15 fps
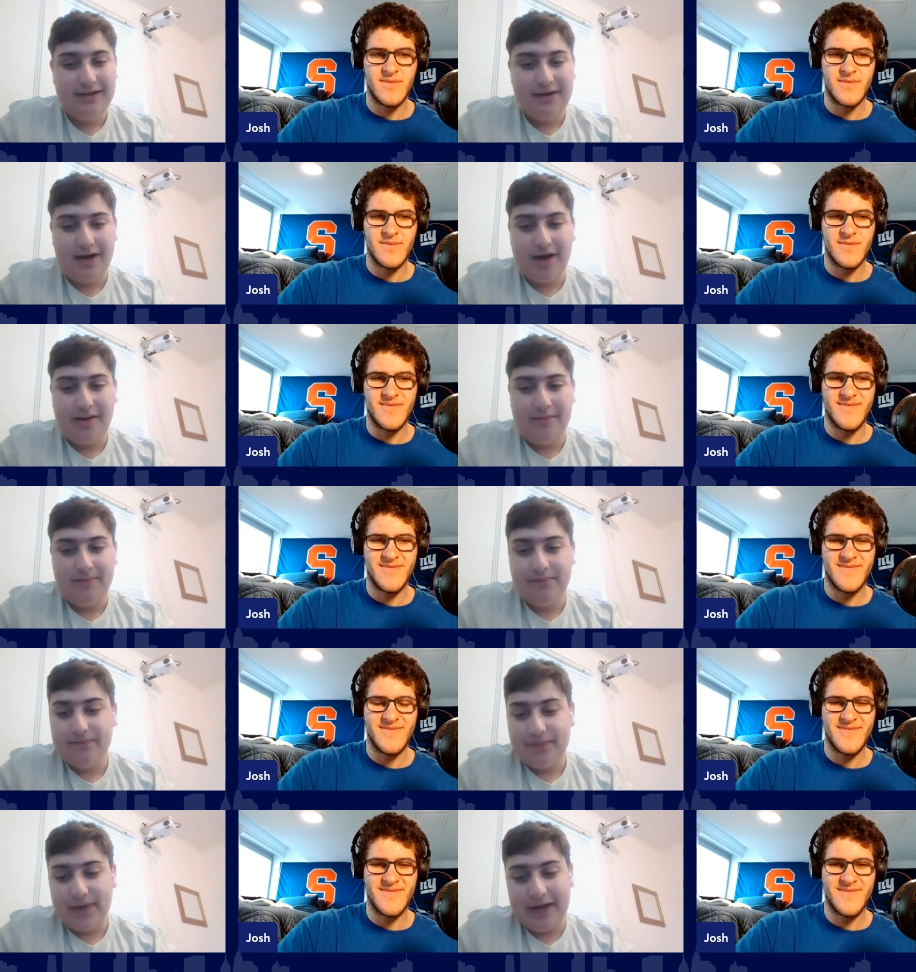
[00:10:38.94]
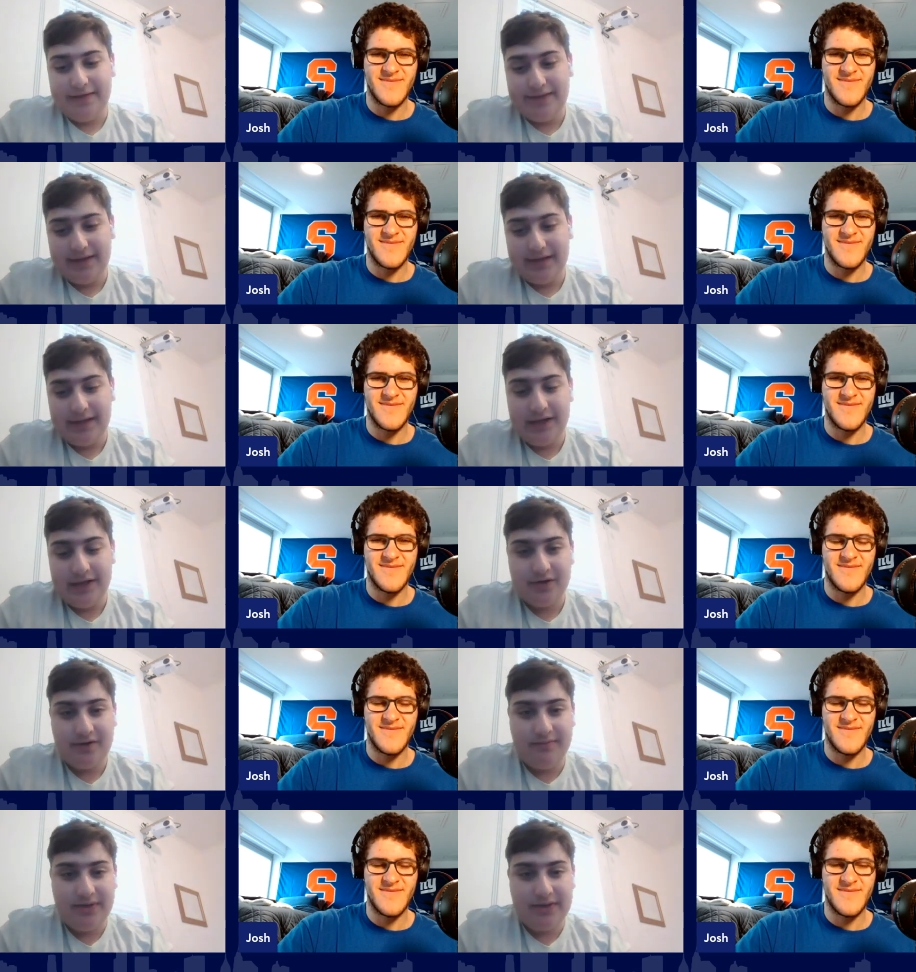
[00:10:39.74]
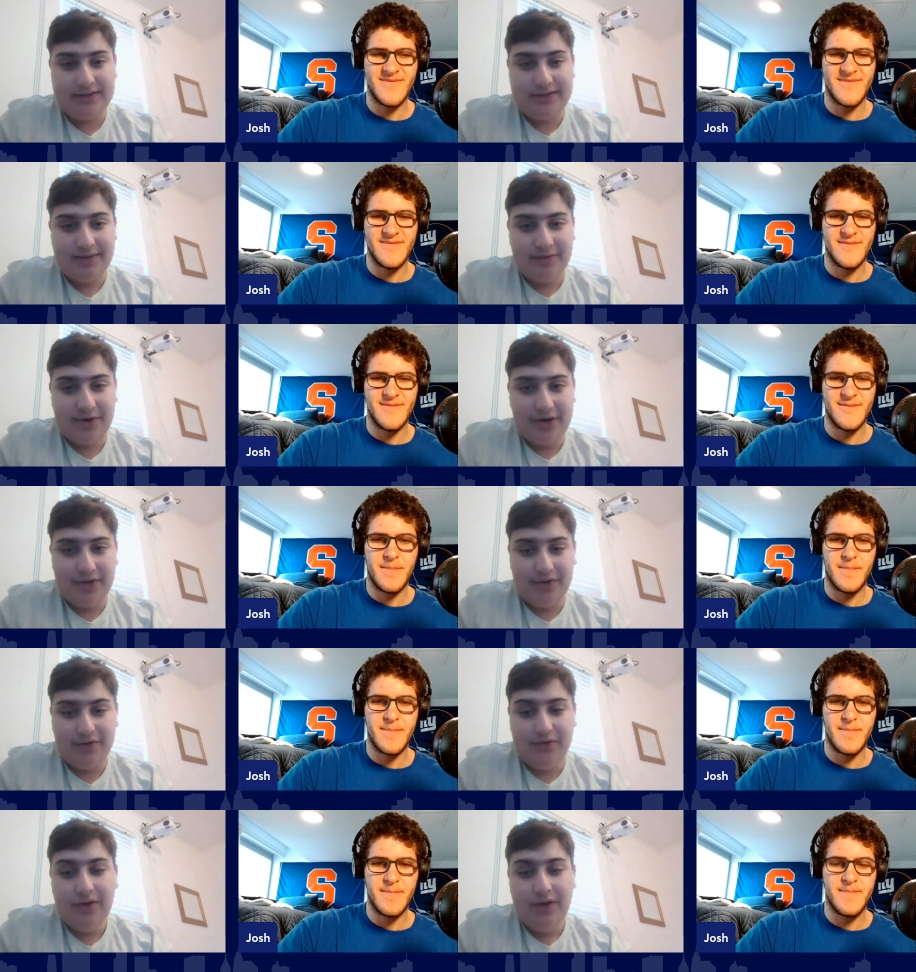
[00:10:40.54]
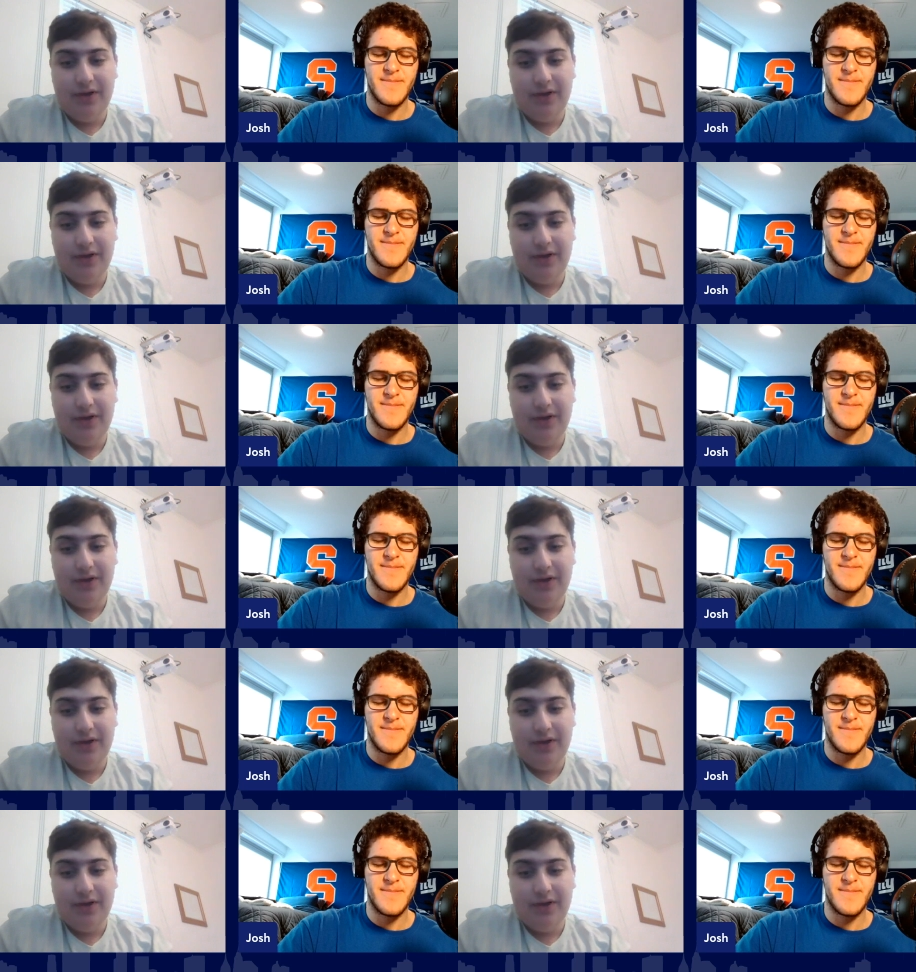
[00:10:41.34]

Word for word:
Speaker 1: Um, I think he could be someone who